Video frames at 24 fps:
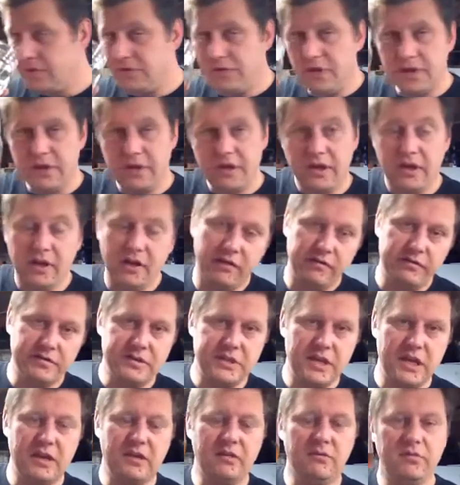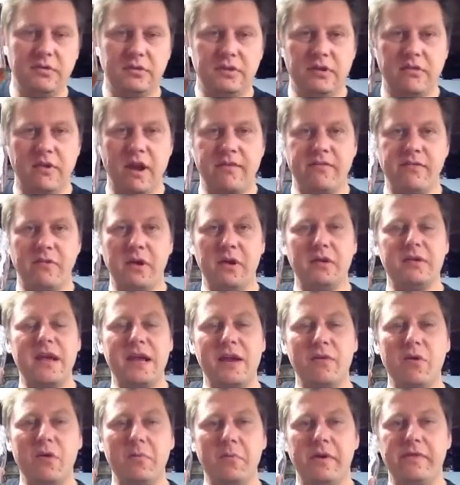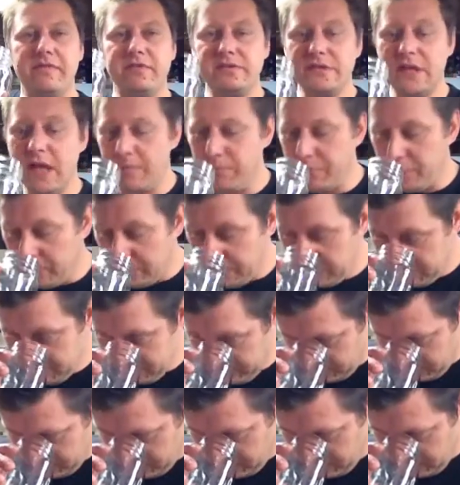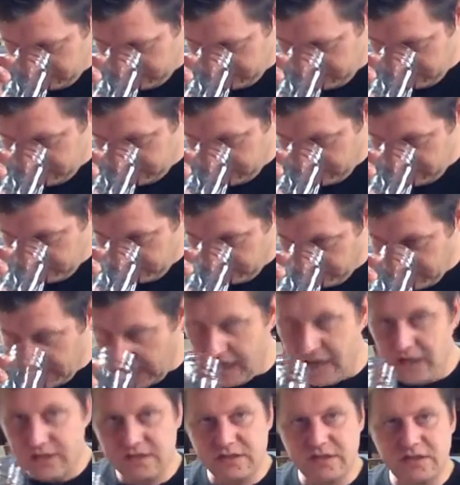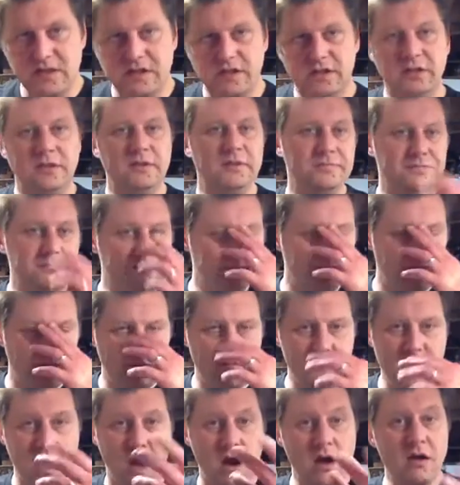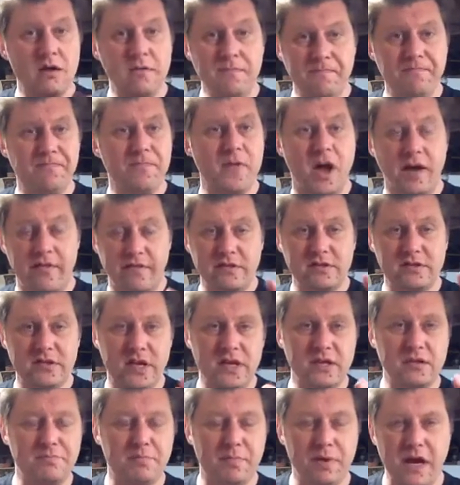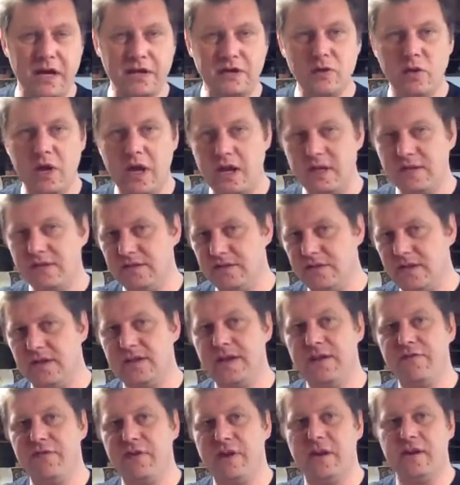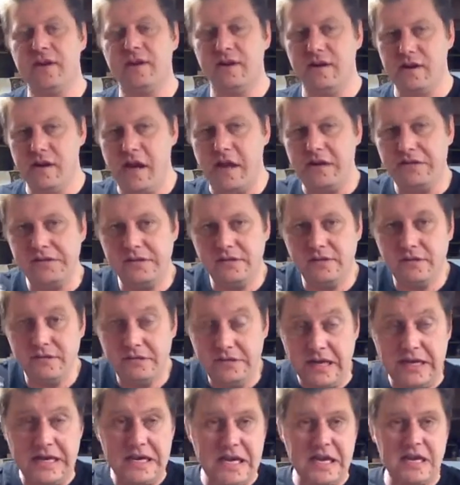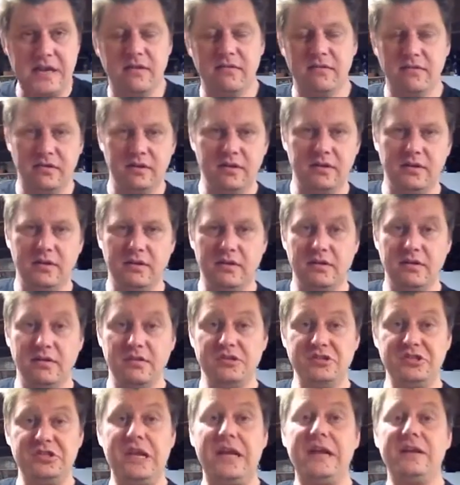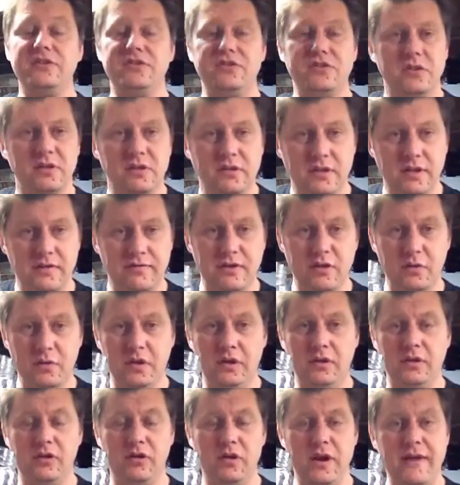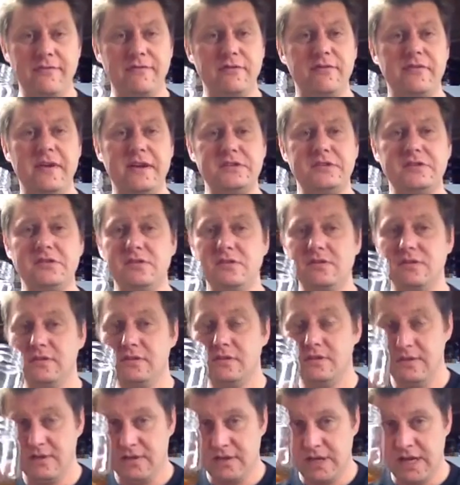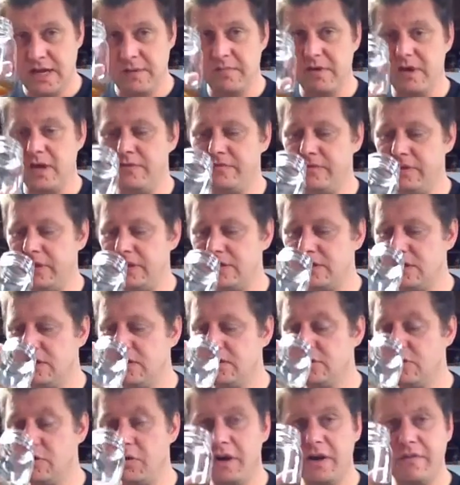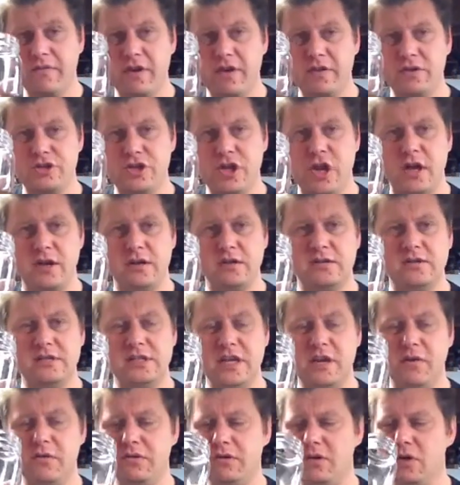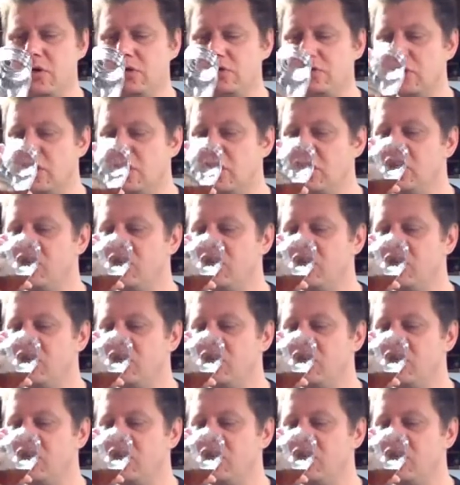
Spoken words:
With the gravity reading, take a wee bit of a sample. And it's still young, obviously, but I do get a significant nutty scent, if you will, or effervescence coming off of this. So we'll give it a shot and see how it goes.